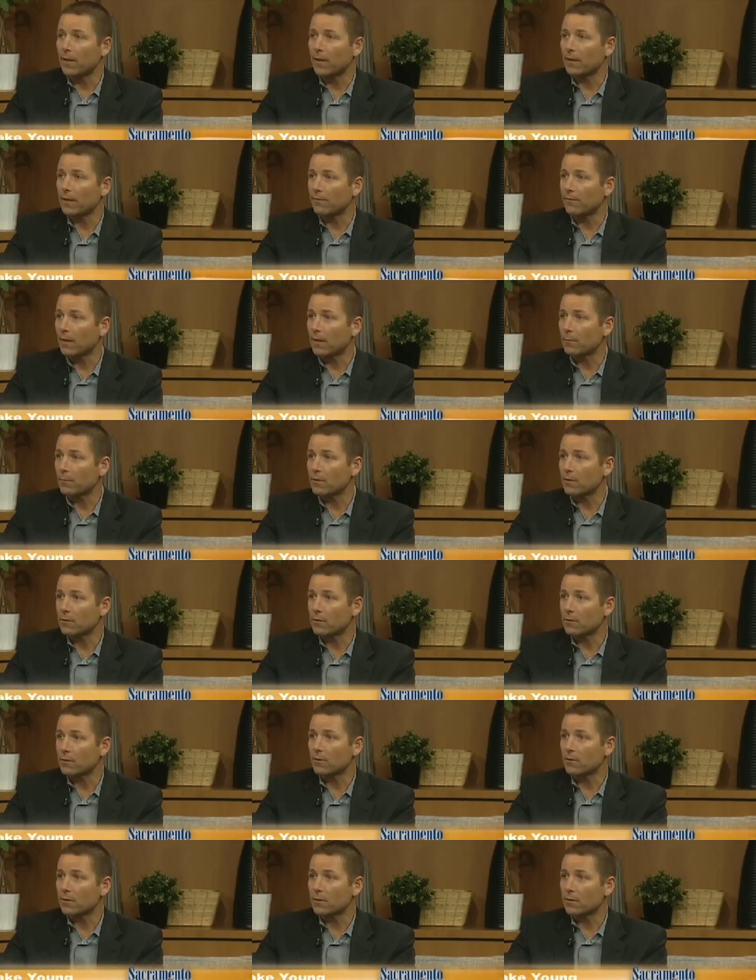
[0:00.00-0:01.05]
Bank and Family
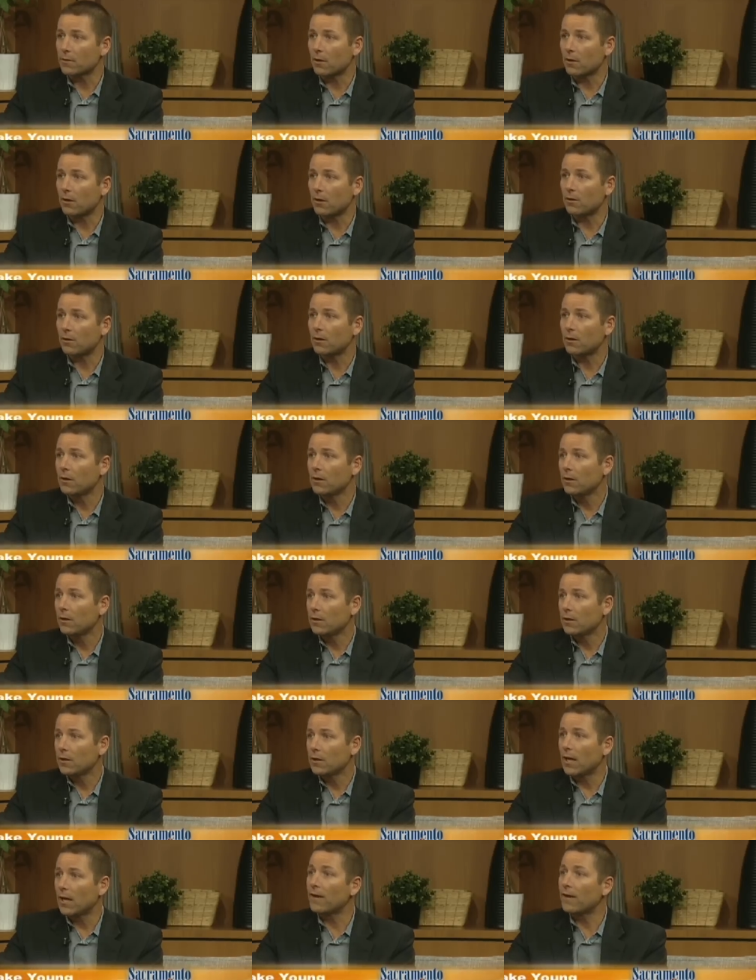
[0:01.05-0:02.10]
Services, our
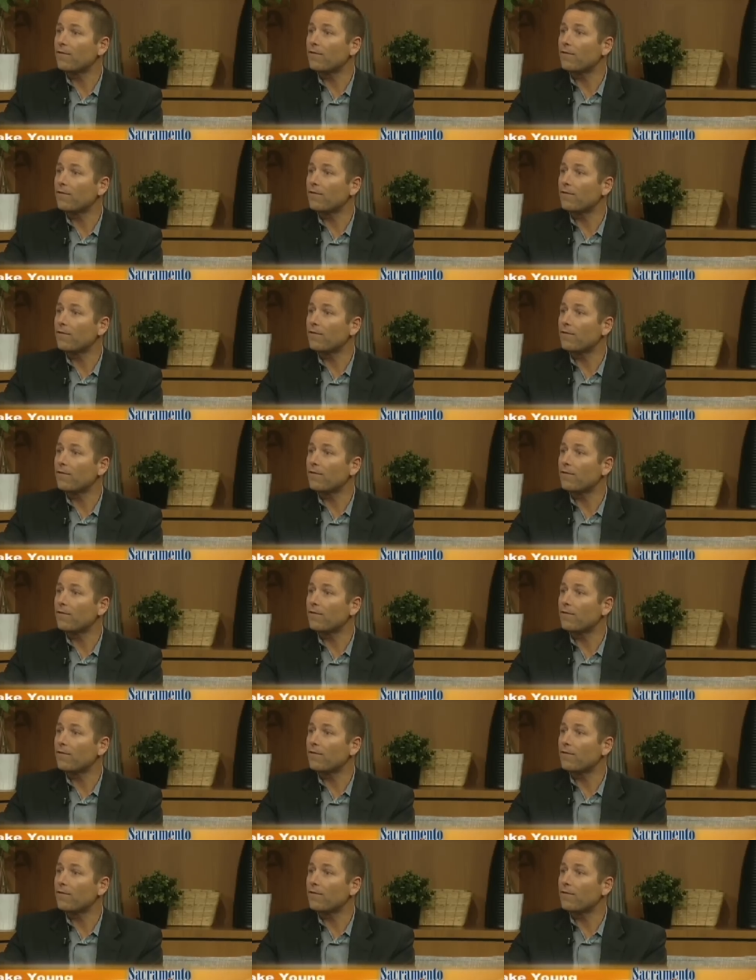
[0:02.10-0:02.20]
kind